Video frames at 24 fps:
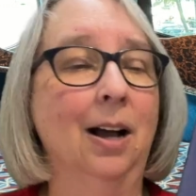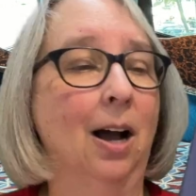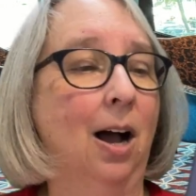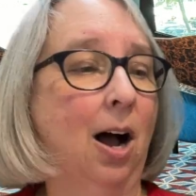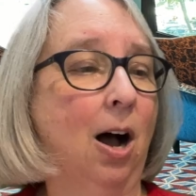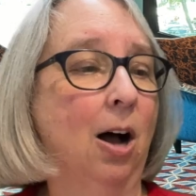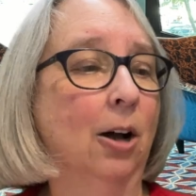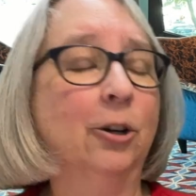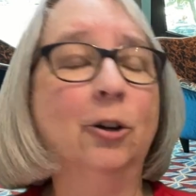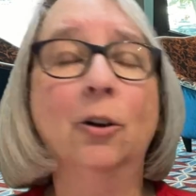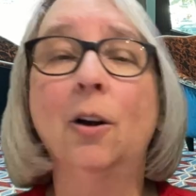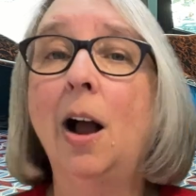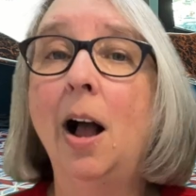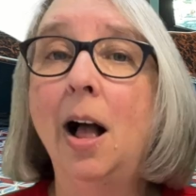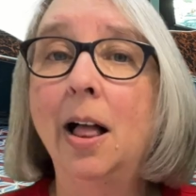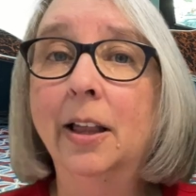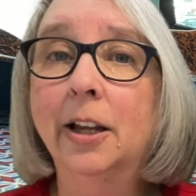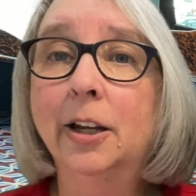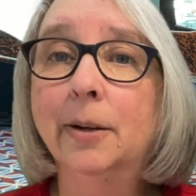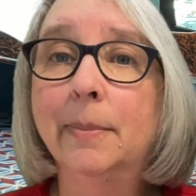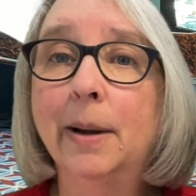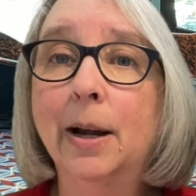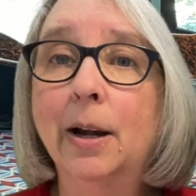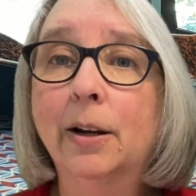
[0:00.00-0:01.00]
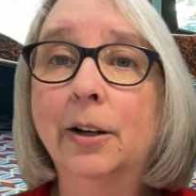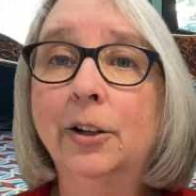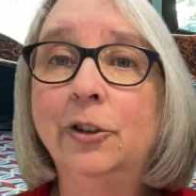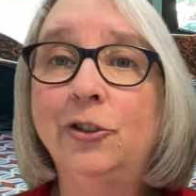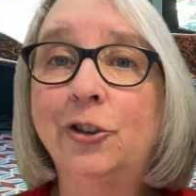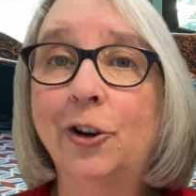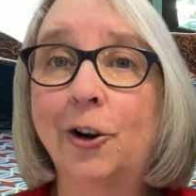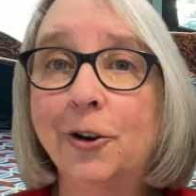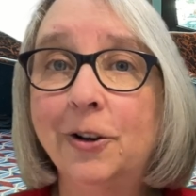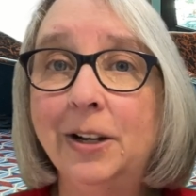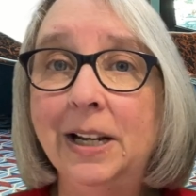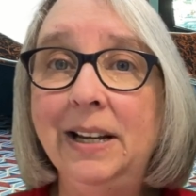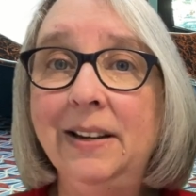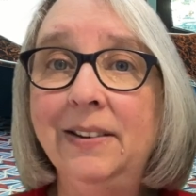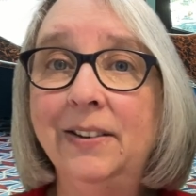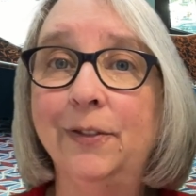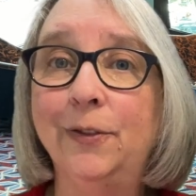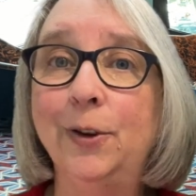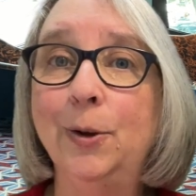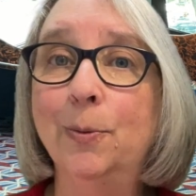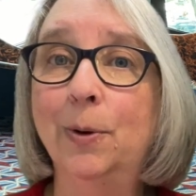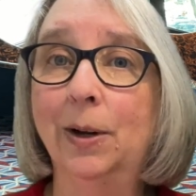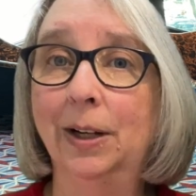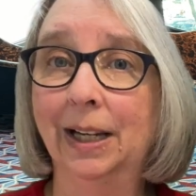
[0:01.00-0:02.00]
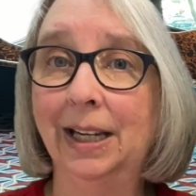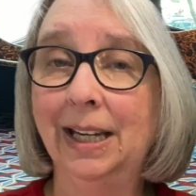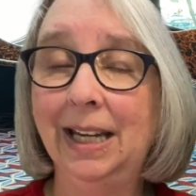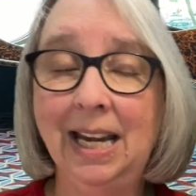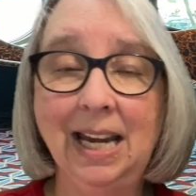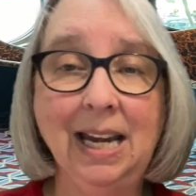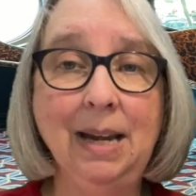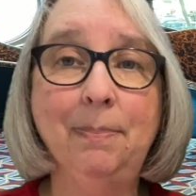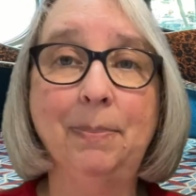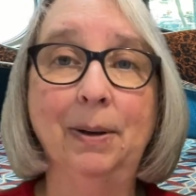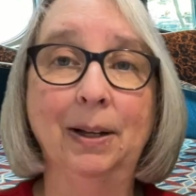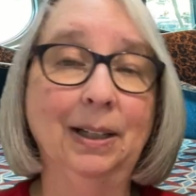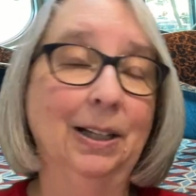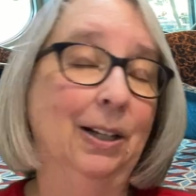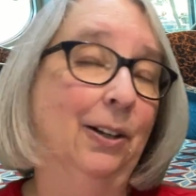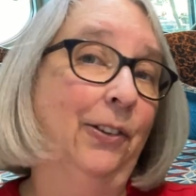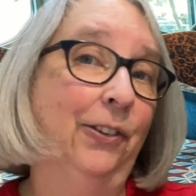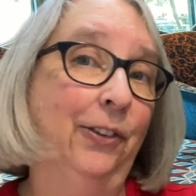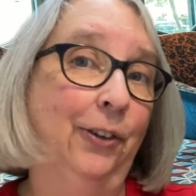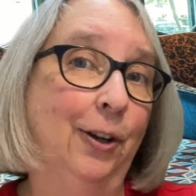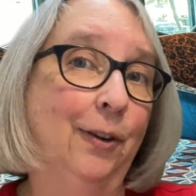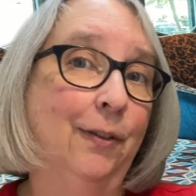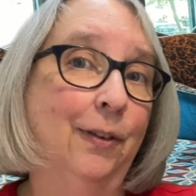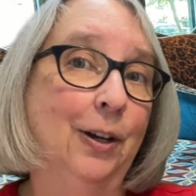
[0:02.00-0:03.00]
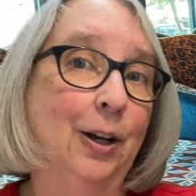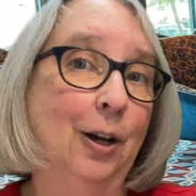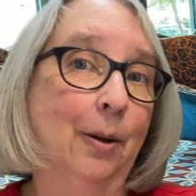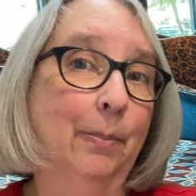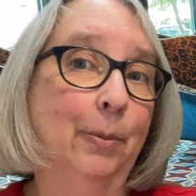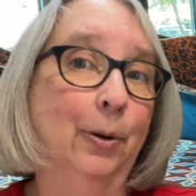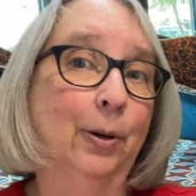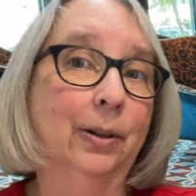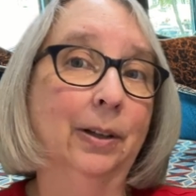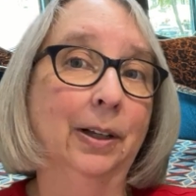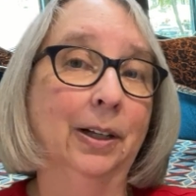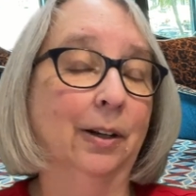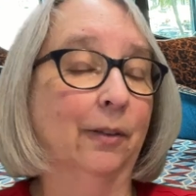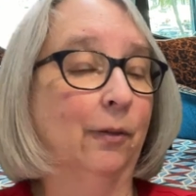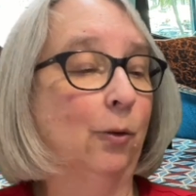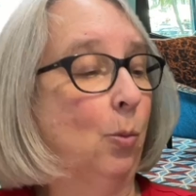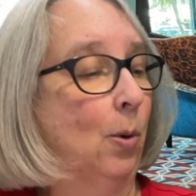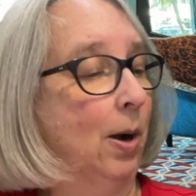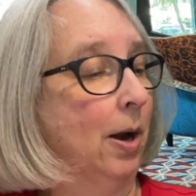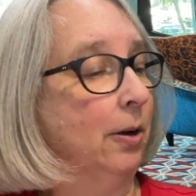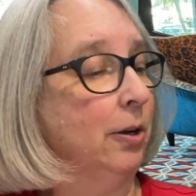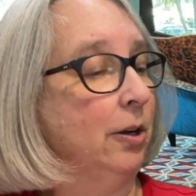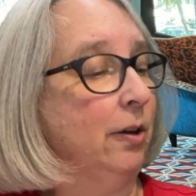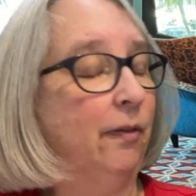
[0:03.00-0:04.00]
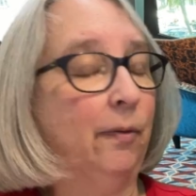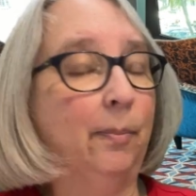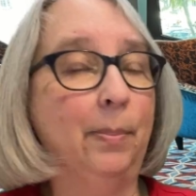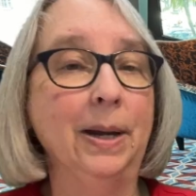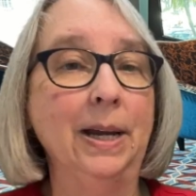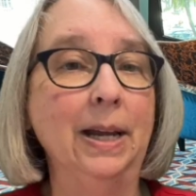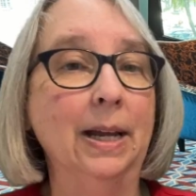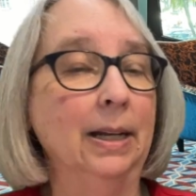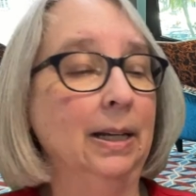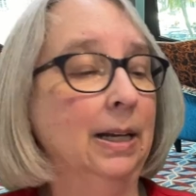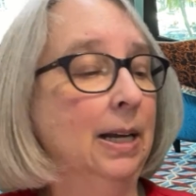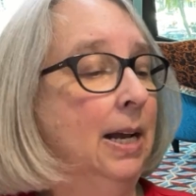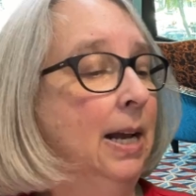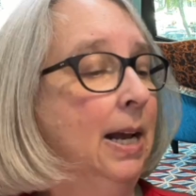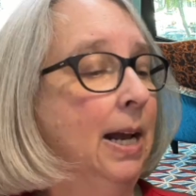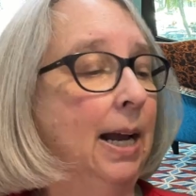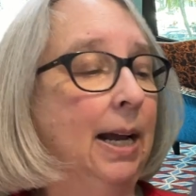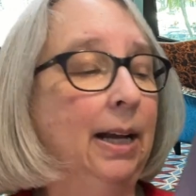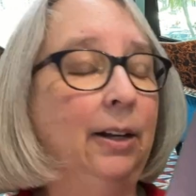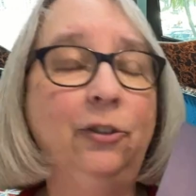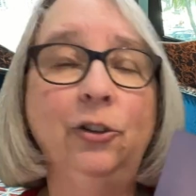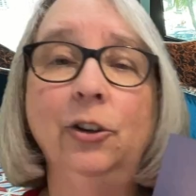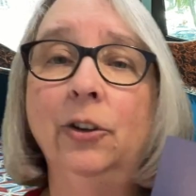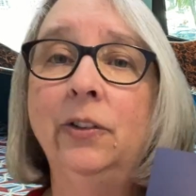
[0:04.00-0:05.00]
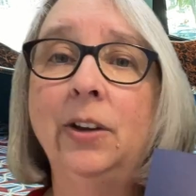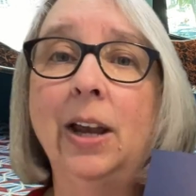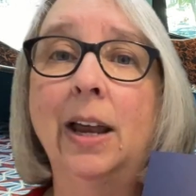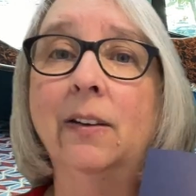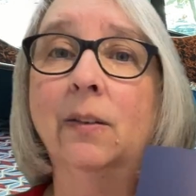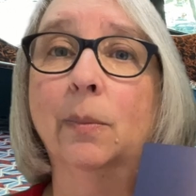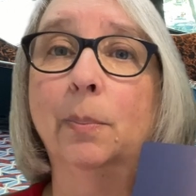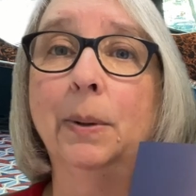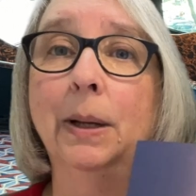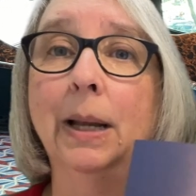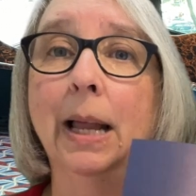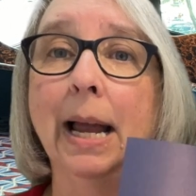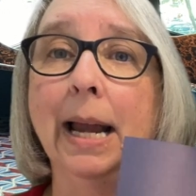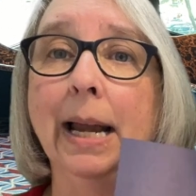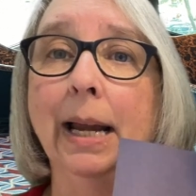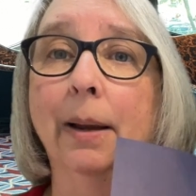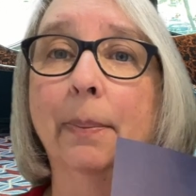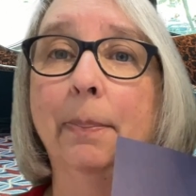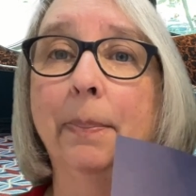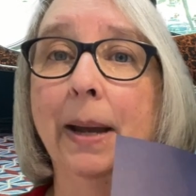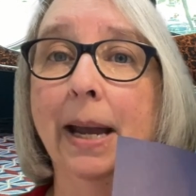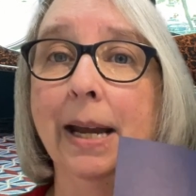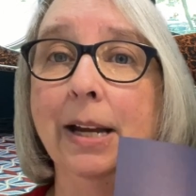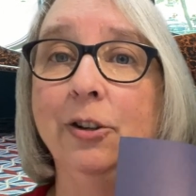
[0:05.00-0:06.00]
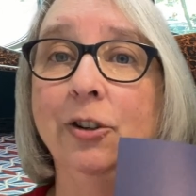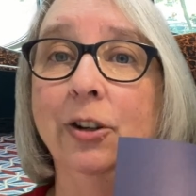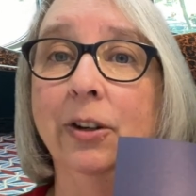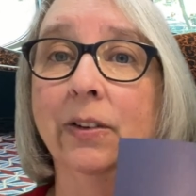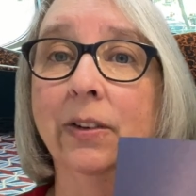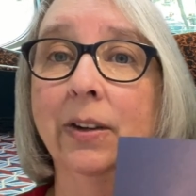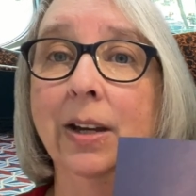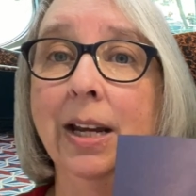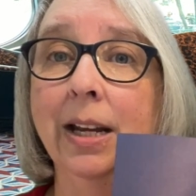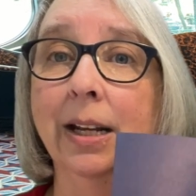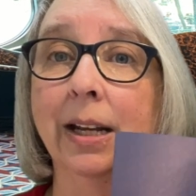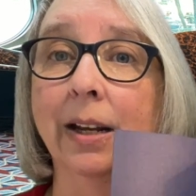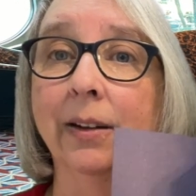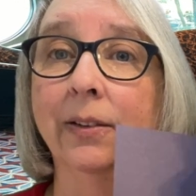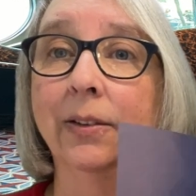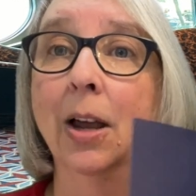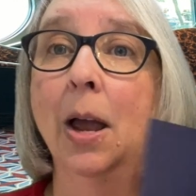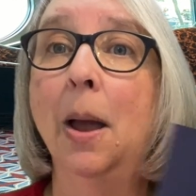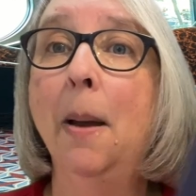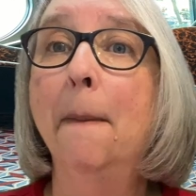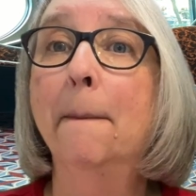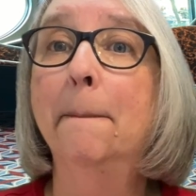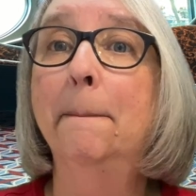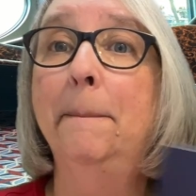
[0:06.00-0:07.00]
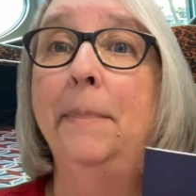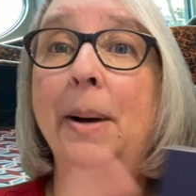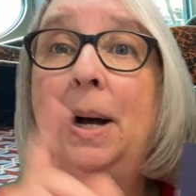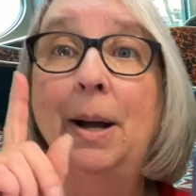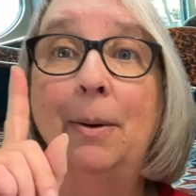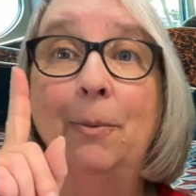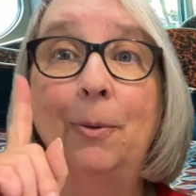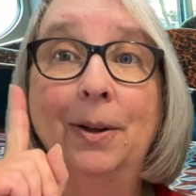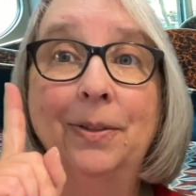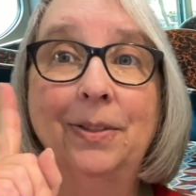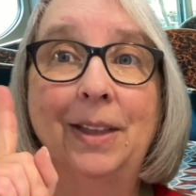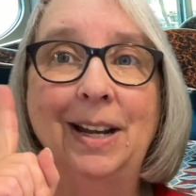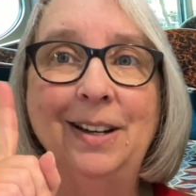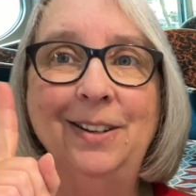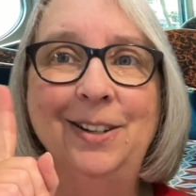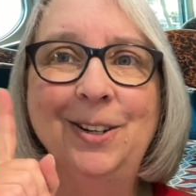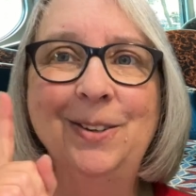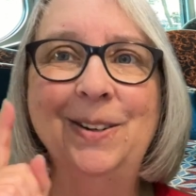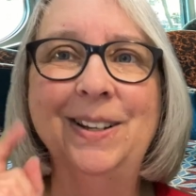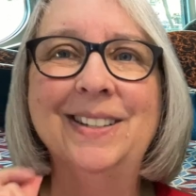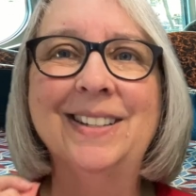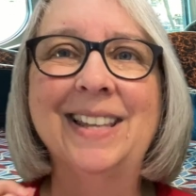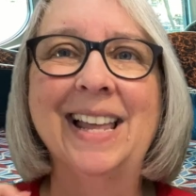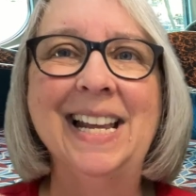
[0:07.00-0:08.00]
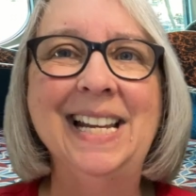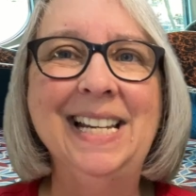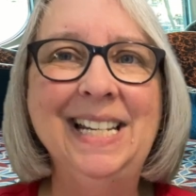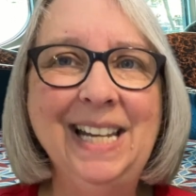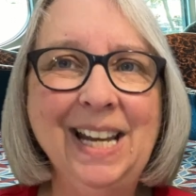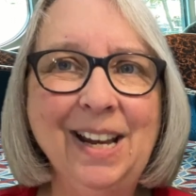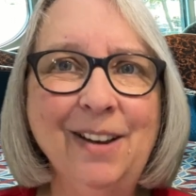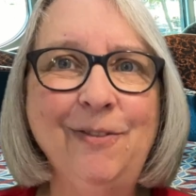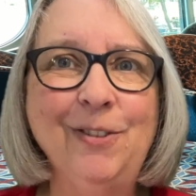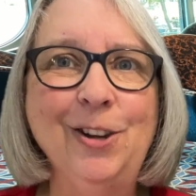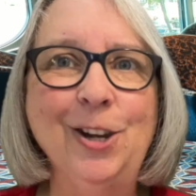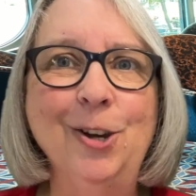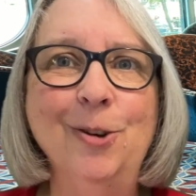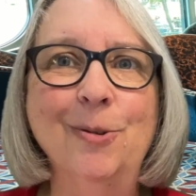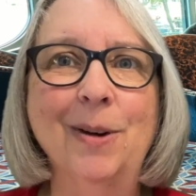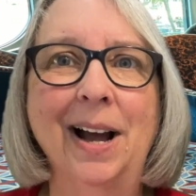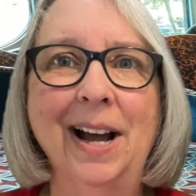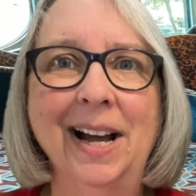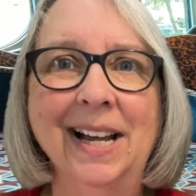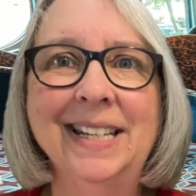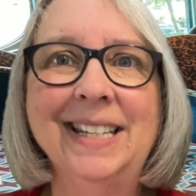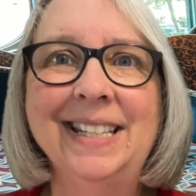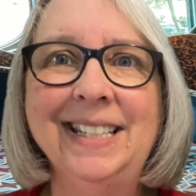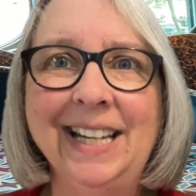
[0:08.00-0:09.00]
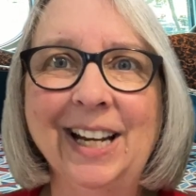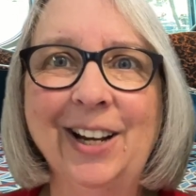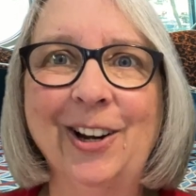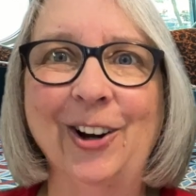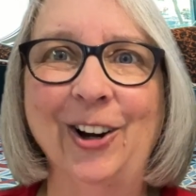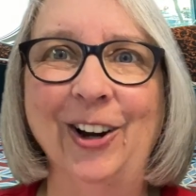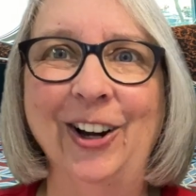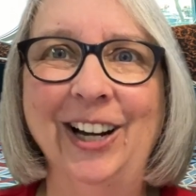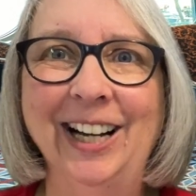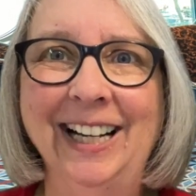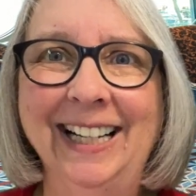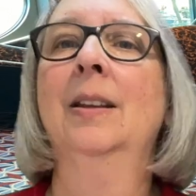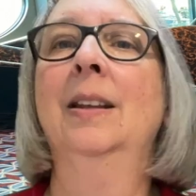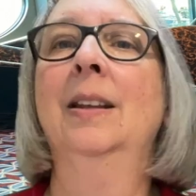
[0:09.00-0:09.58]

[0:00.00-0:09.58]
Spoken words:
All your Holland America journeys, if you want to keep a little souvenir booklet of where you've been, it just has blank pages in it. But what they do is they give you a sticker.